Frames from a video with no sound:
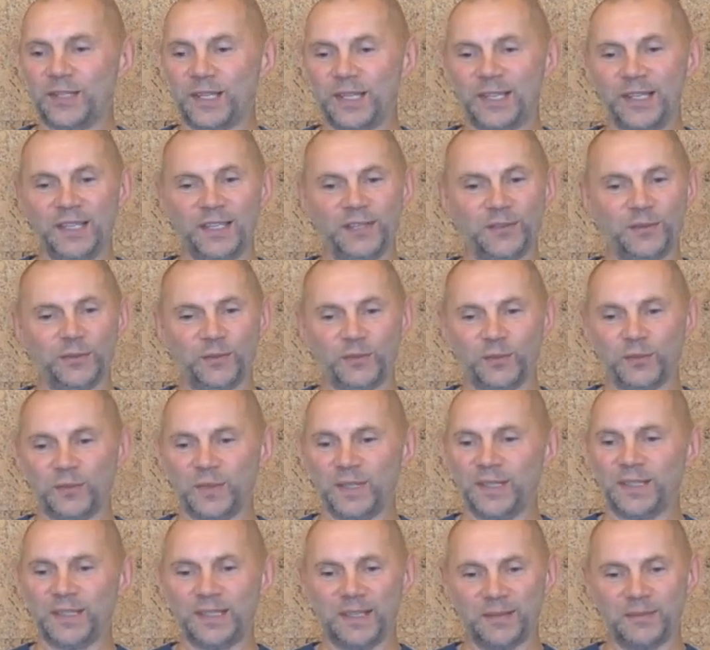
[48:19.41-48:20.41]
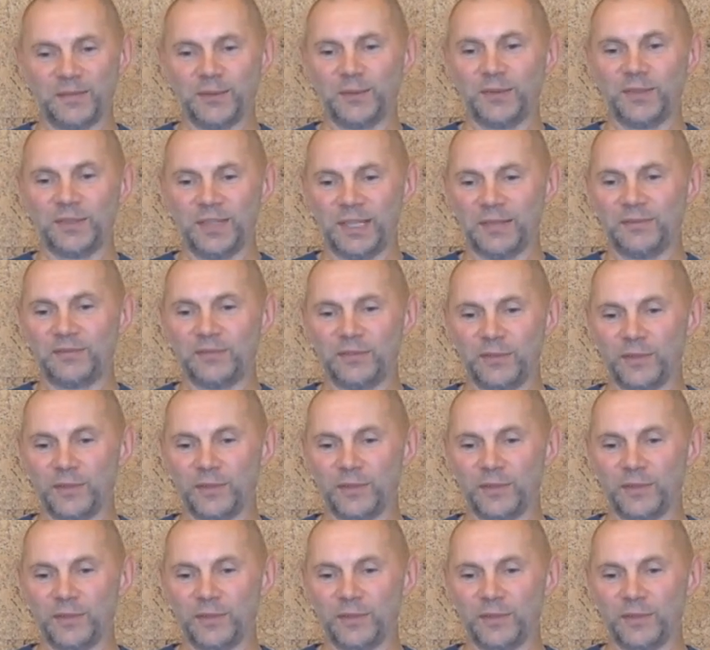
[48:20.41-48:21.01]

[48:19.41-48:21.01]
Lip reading: don't concentrate, don't